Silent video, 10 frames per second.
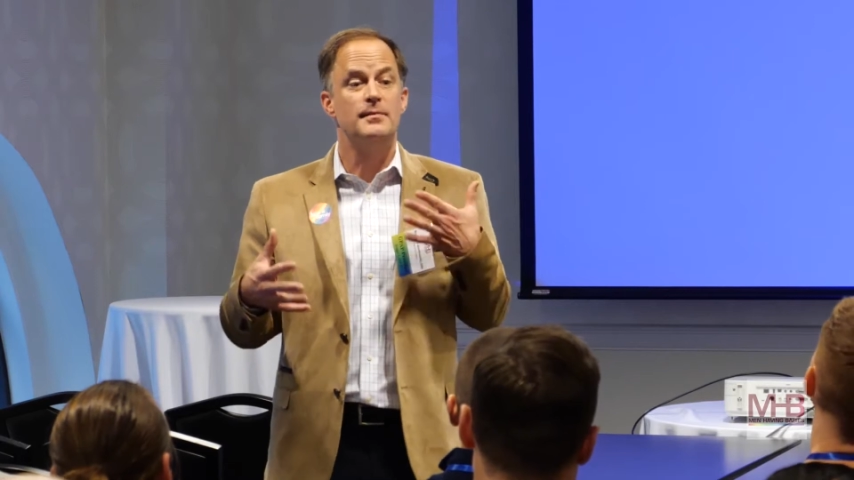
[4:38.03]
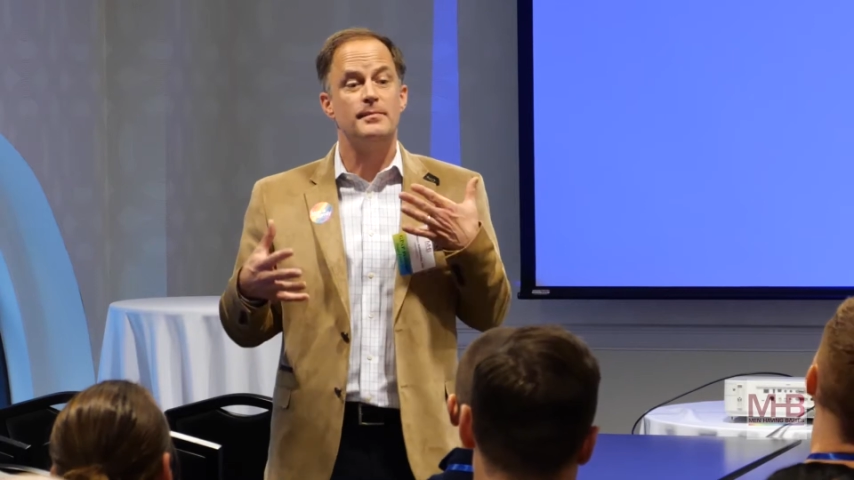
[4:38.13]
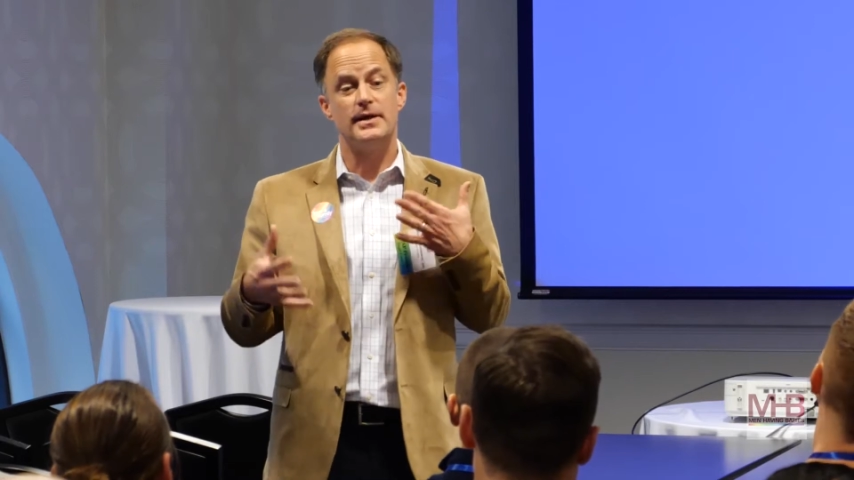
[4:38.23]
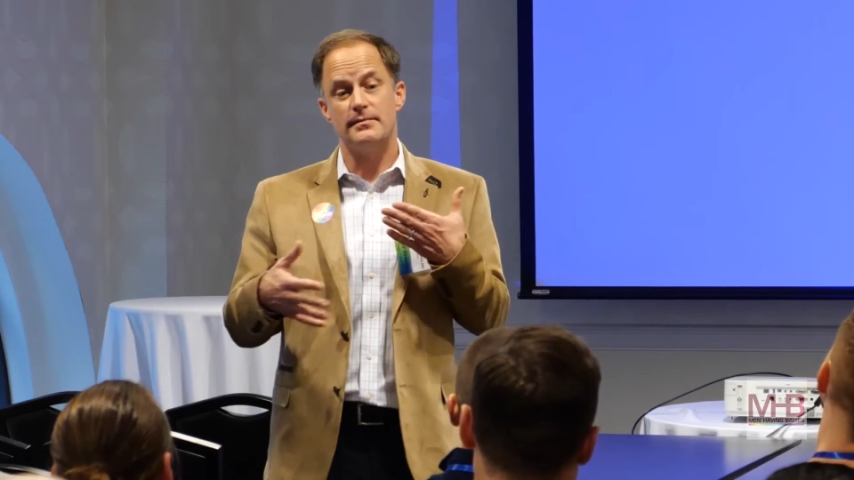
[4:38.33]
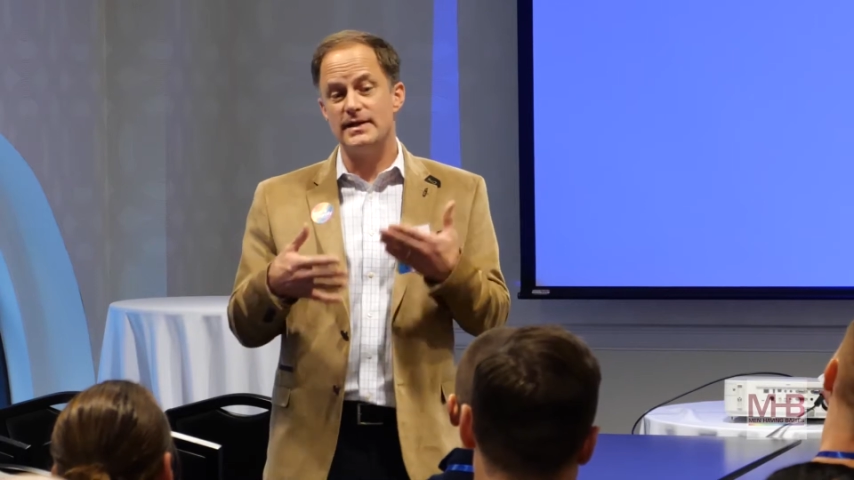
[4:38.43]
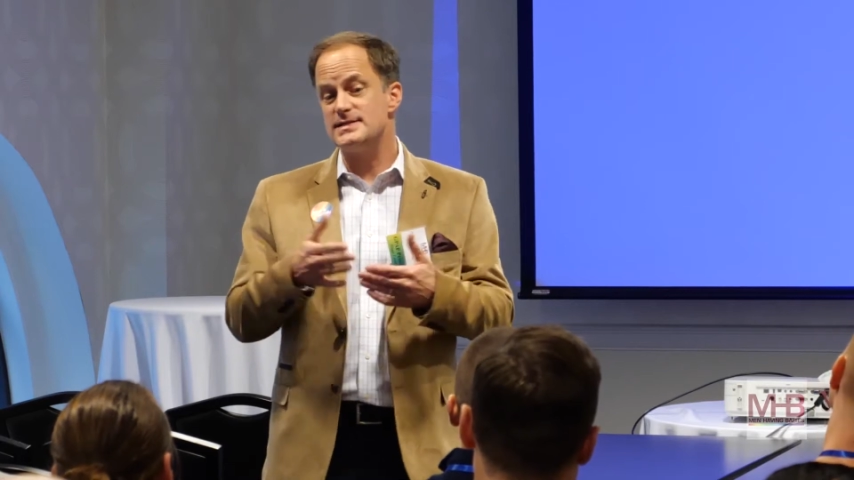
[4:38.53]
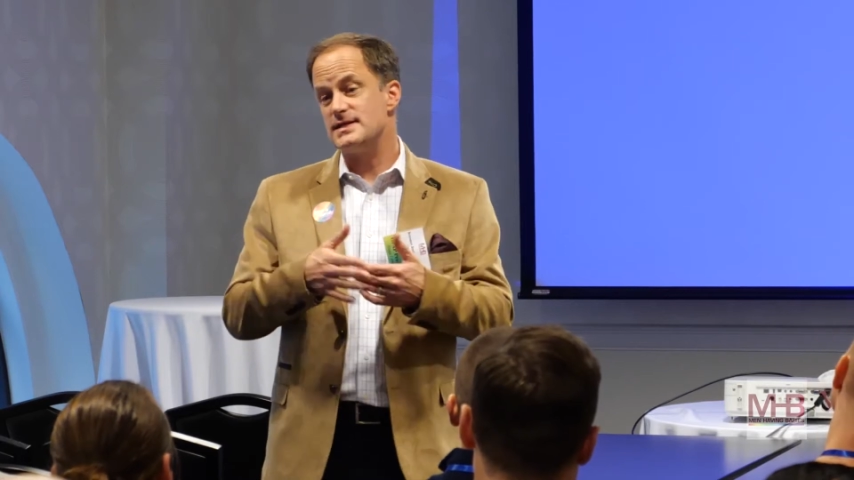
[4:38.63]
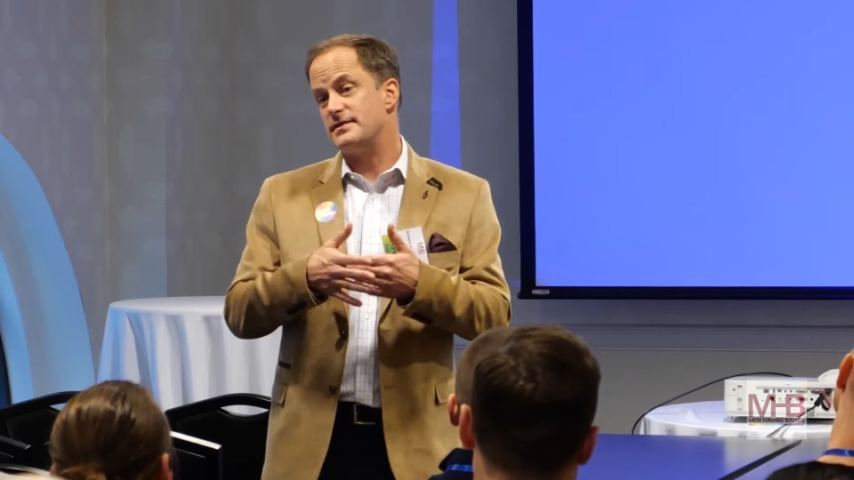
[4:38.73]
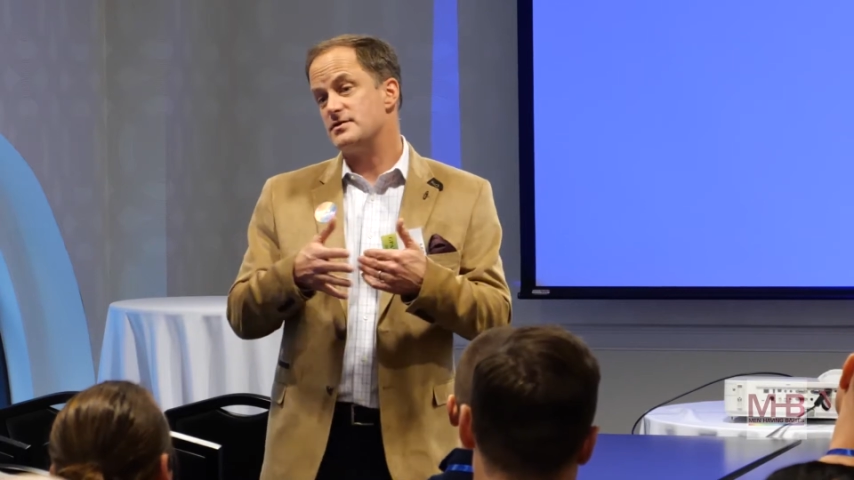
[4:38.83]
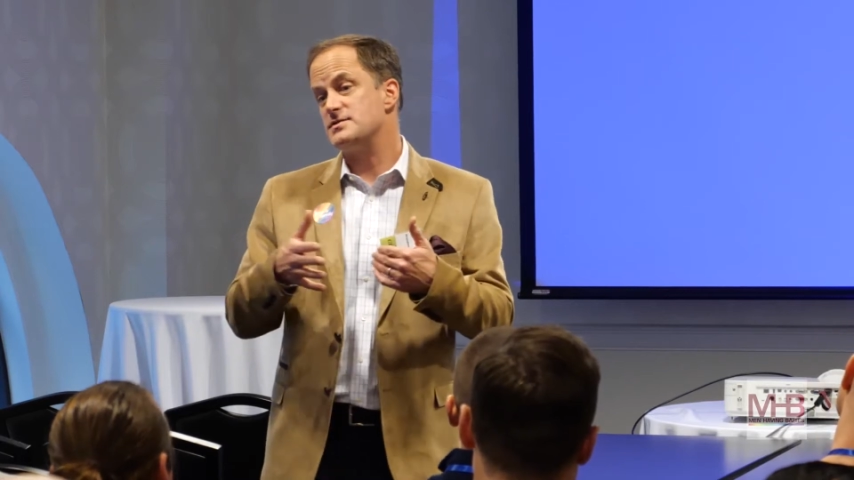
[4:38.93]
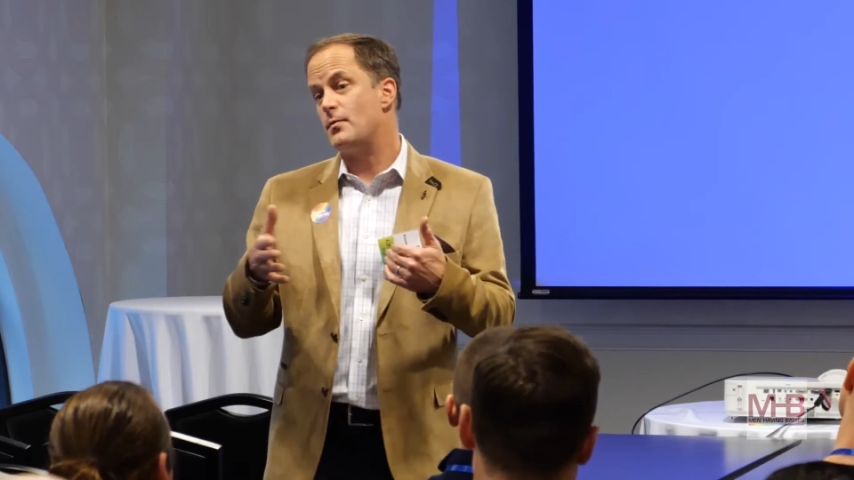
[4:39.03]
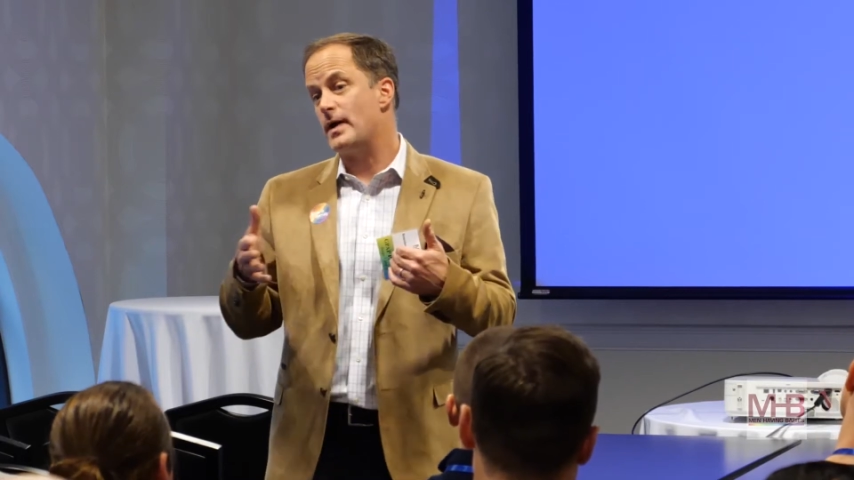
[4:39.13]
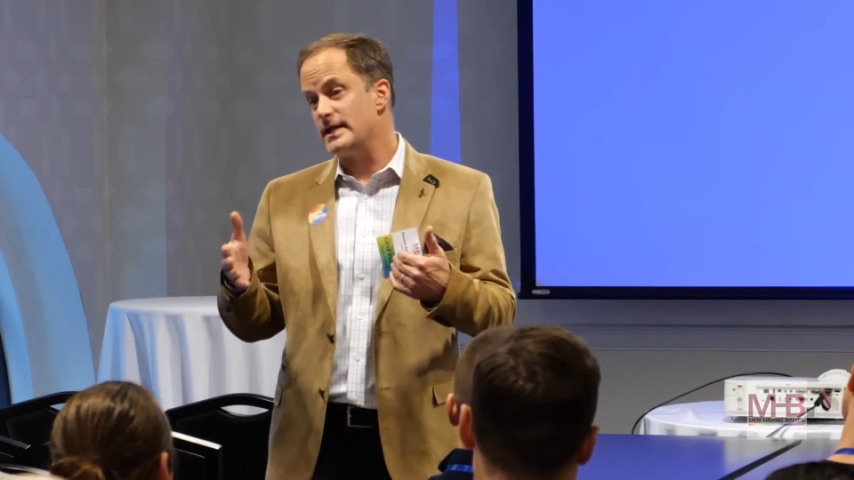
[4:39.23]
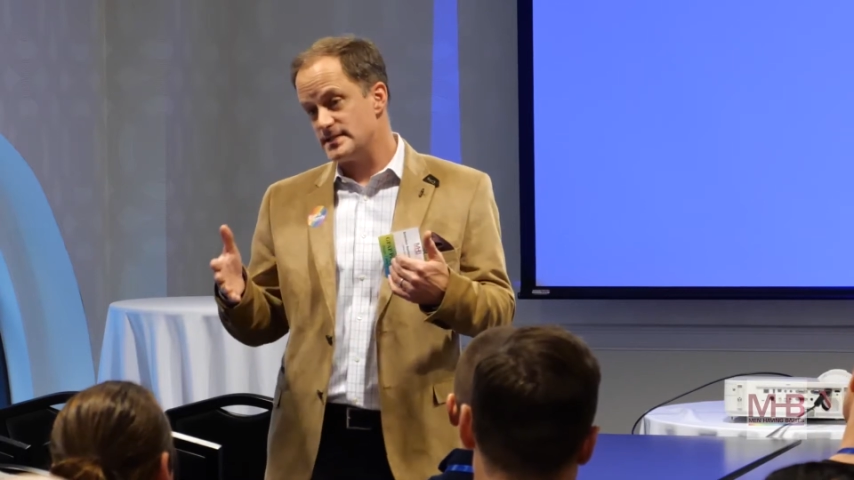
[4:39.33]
But it means that there's a wait